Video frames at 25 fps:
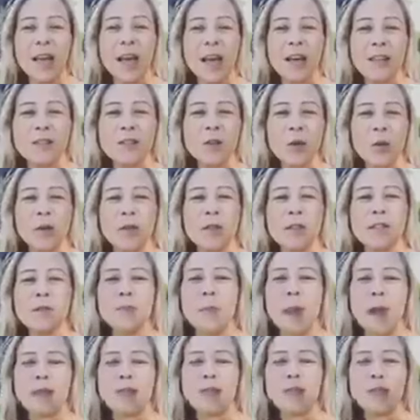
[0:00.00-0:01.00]
And so in this
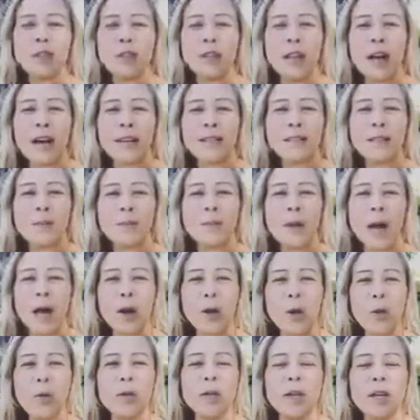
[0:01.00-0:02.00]
master class, I'm
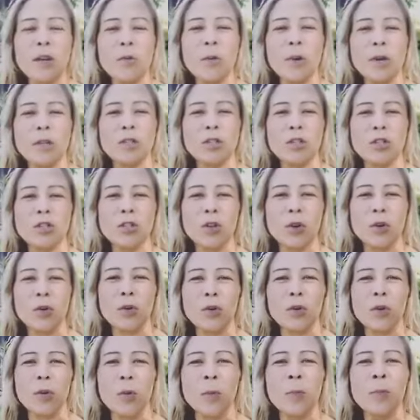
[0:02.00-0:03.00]
not only going to show
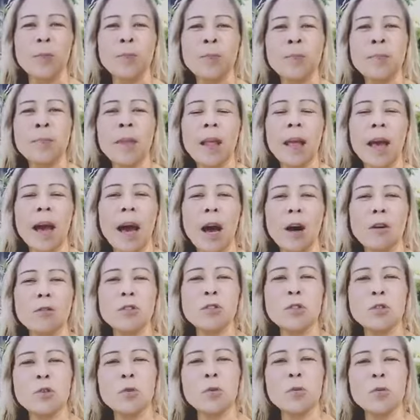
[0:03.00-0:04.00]
you how
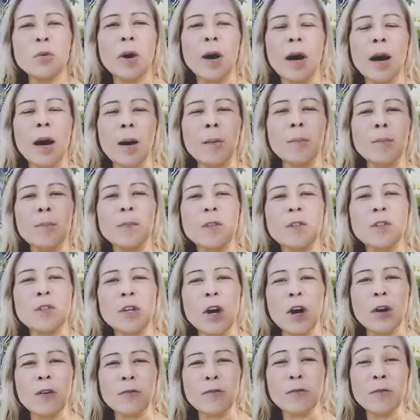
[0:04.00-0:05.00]
to um,
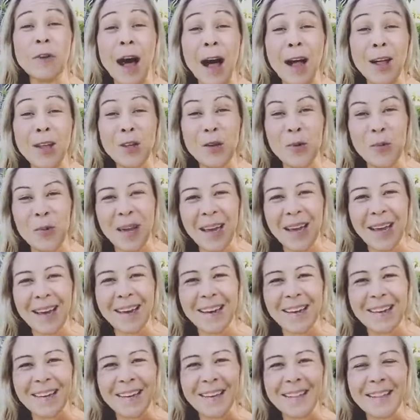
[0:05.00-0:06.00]
start
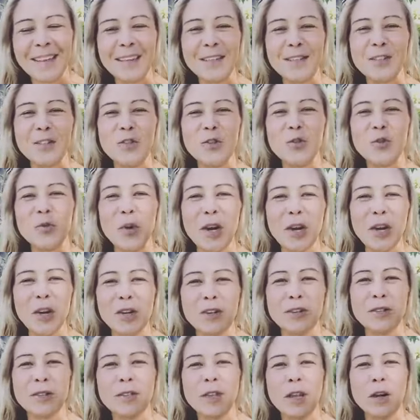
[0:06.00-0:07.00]
valuing these
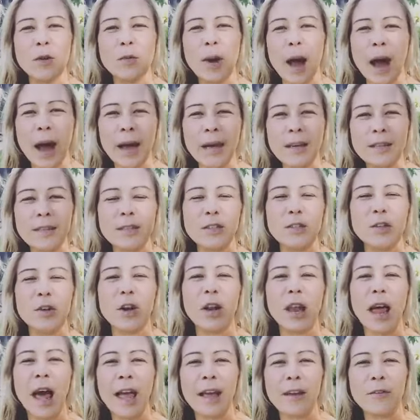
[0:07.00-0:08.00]
triggers that arise in your
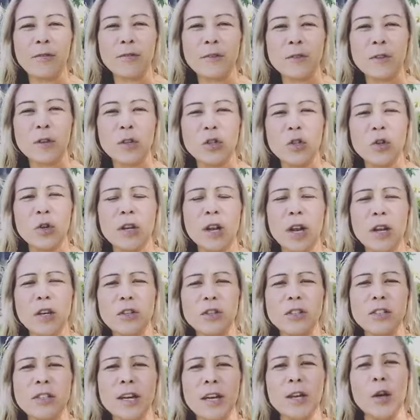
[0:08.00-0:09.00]
life so that you can
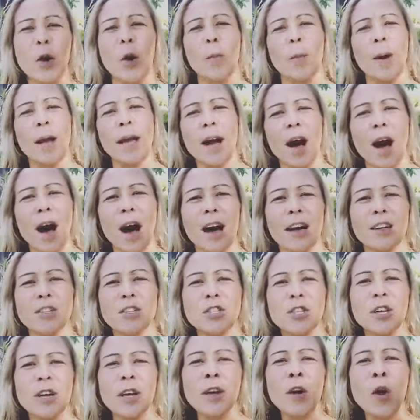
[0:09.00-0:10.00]
understand, oh my
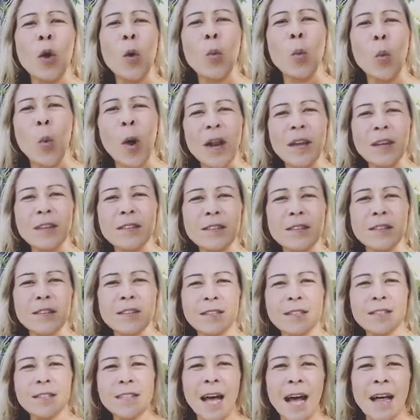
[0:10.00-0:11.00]
gosh, what is
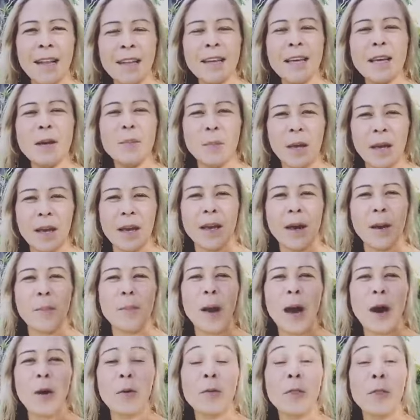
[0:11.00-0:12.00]
this telling me
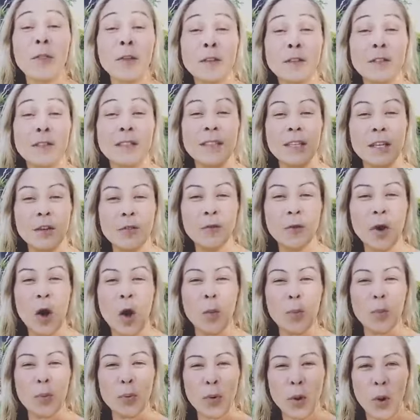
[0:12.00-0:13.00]
about this
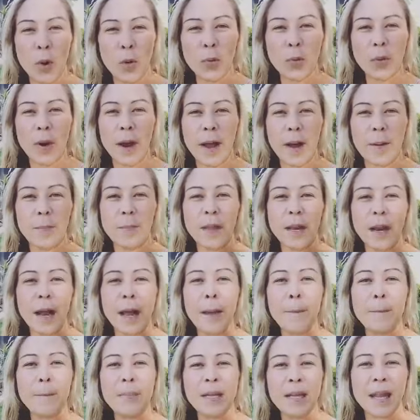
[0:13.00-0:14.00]
default program that
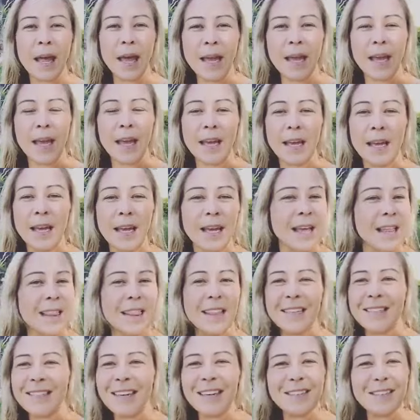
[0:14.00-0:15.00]
I am playing
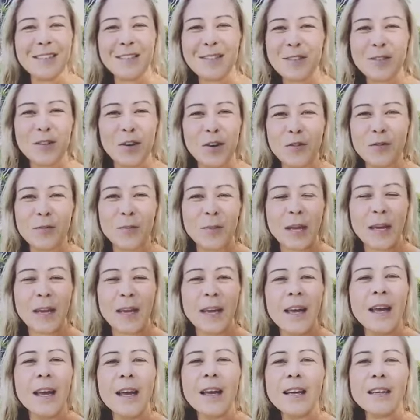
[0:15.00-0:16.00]
that doesn't serve me?
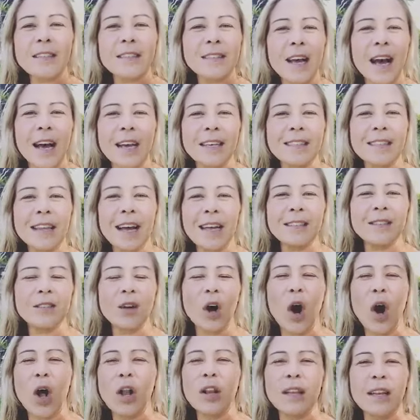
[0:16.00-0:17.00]
Because guys, that's
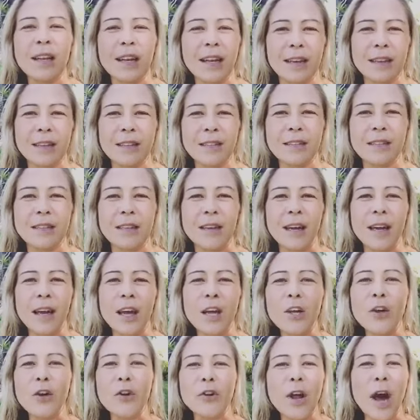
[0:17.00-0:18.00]
all it is.
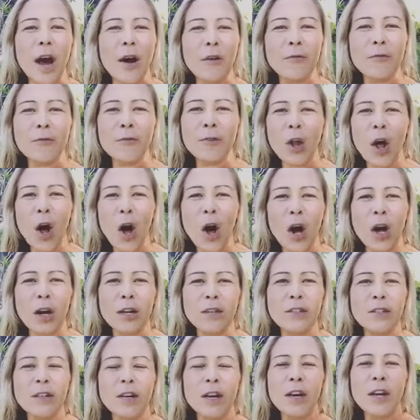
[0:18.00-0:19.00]
You're not
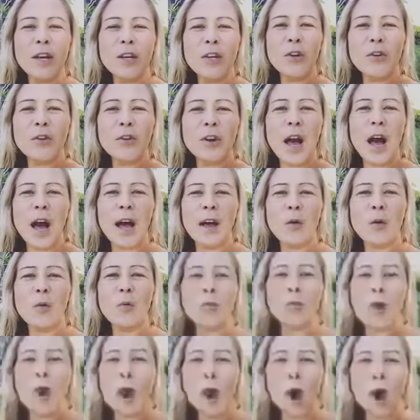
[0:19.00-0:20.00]
flawed, you're not
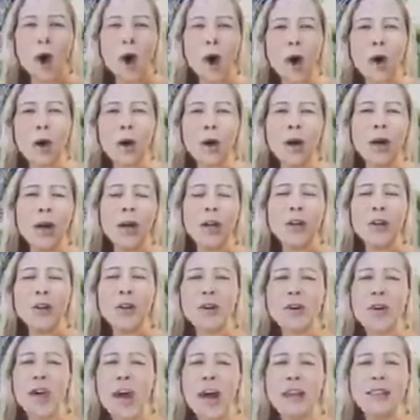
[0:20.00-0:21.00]
wrong,
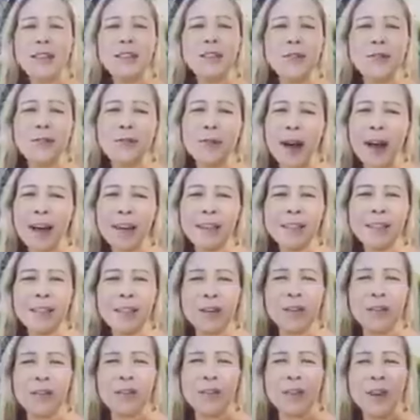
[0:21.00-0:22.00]
you're not
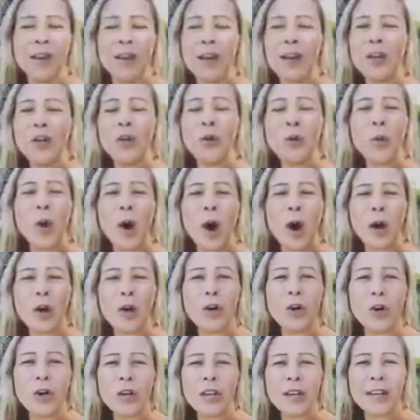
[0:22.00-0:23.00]
defective, you are
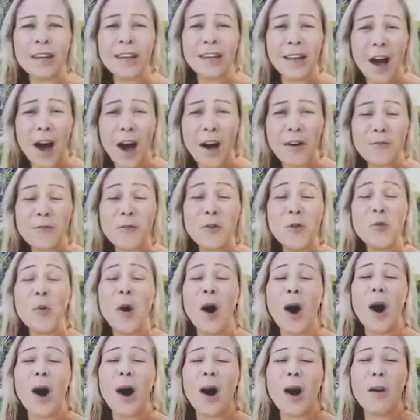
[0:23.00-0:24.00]
good enough, you
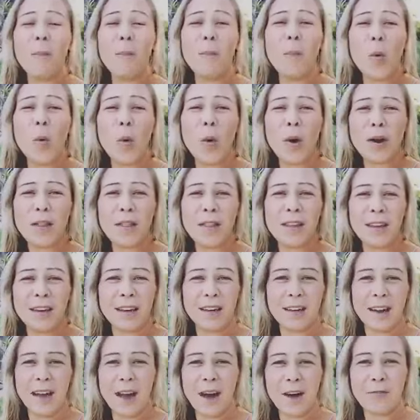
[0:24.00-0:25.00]
are more than
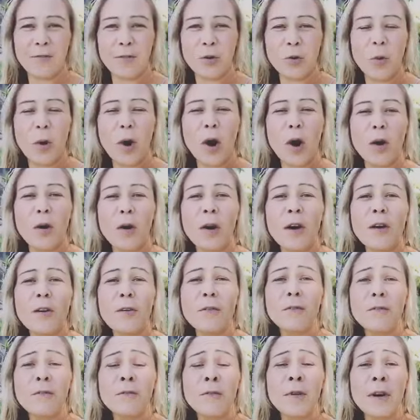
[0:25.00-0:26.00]
enough, you are
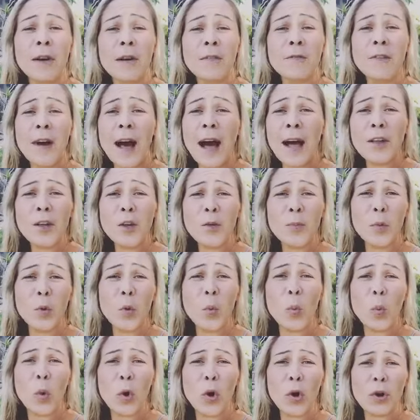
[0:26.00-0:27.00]

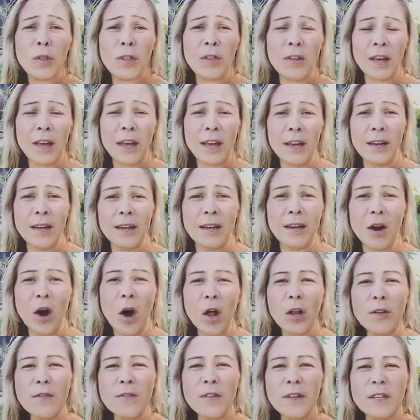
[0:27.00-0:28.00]
valuable, worthy.
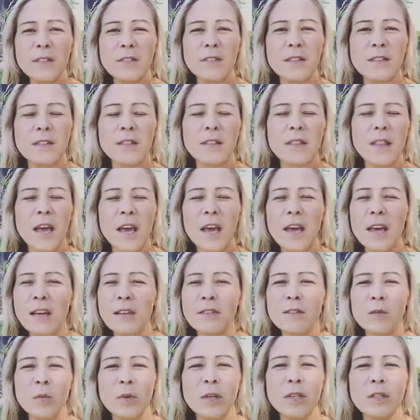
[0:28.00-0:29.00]
All of these
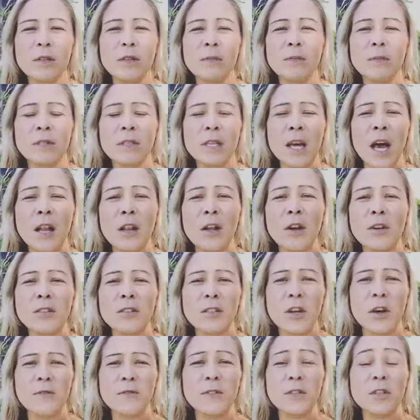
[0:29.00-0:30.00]
things we tell
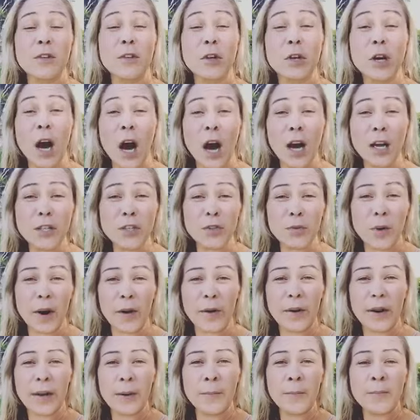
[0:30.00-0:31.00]
ourselves to the
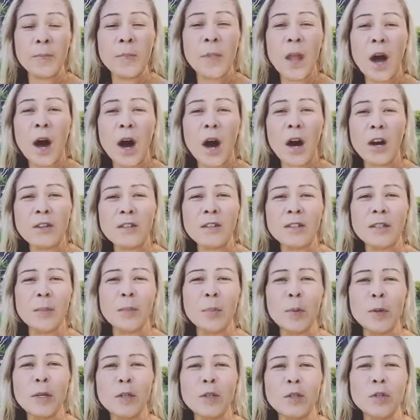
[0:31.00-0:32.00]
contrary are
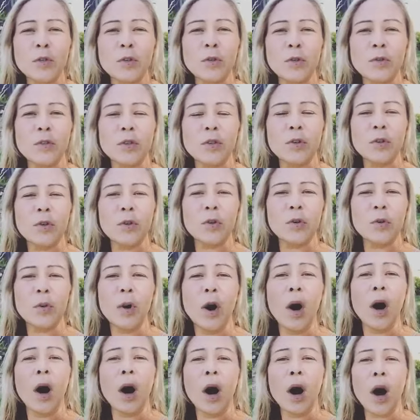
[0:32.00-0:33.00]
simply due to
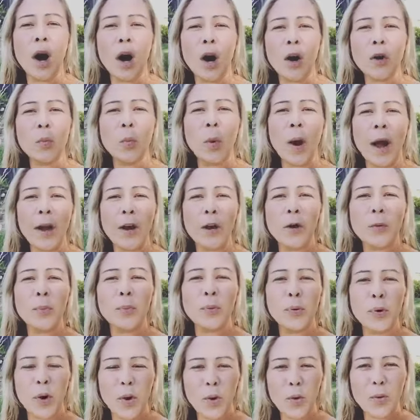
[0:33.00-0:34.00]
hardwired
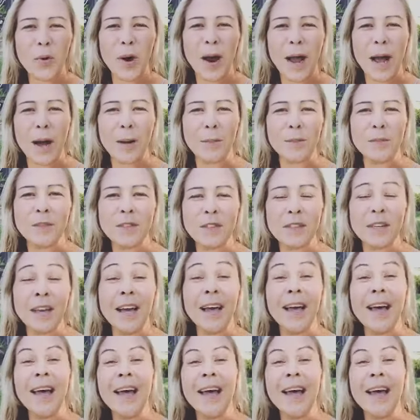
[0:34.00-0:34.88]
programs,